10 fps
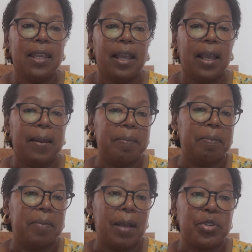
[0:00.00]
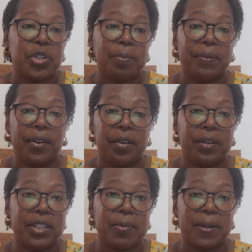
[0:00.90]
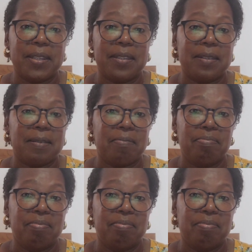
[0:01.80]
I'm sure Bavaro Express is